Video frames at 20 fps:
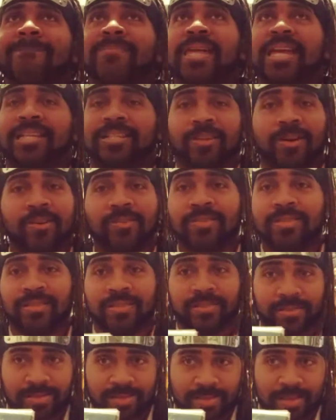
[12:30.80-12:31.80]
so
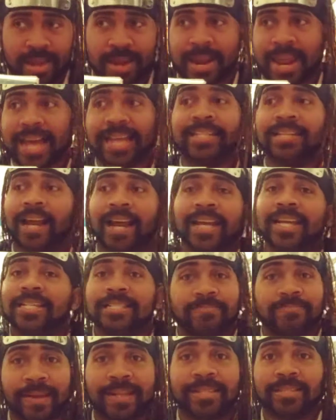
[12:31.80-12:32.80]
the next night is
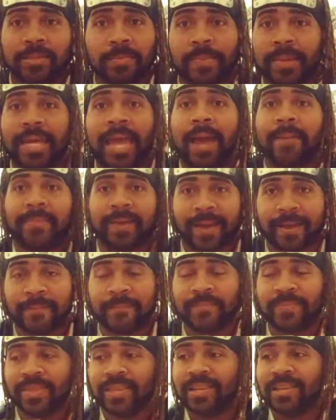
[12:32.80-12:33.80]
basically the big game night.
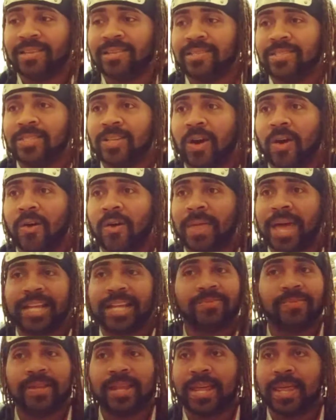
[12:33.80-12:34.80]
So
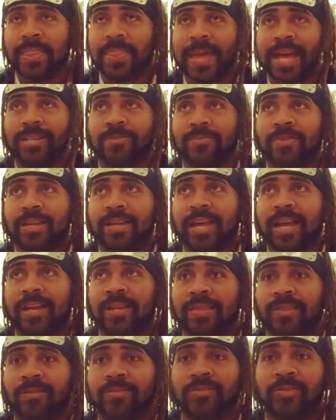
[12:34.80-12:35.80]
that's when they're
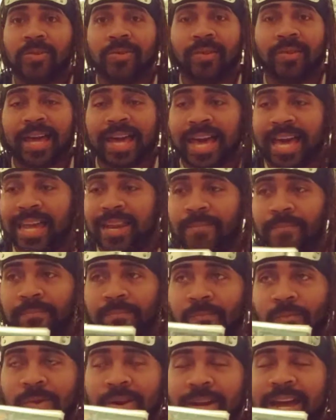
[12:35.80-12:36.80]
in Looney Tune Land and
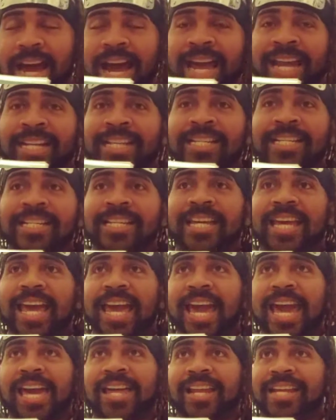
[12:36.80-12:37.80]
whatnot.
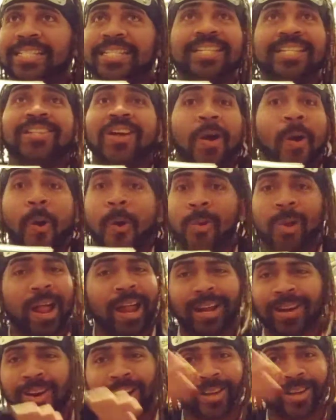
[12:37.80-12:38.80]
And like I said, it's a whole lot
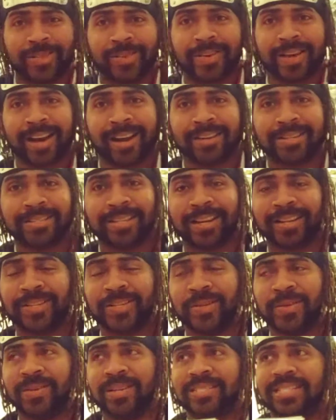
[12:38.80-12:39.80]
of cartoon characters there
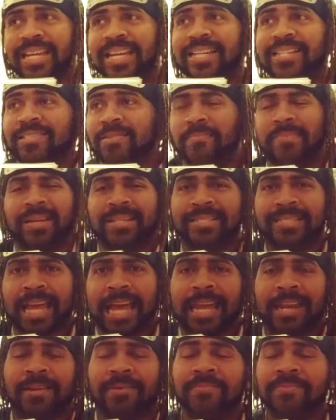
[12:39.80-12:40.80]
too. I was like, it is a big
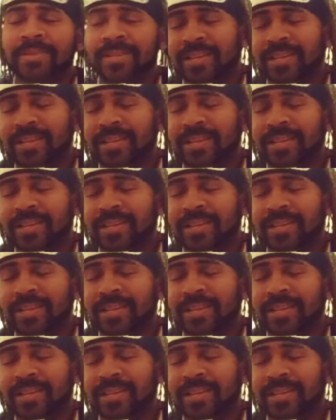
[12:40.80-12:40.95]
stadium.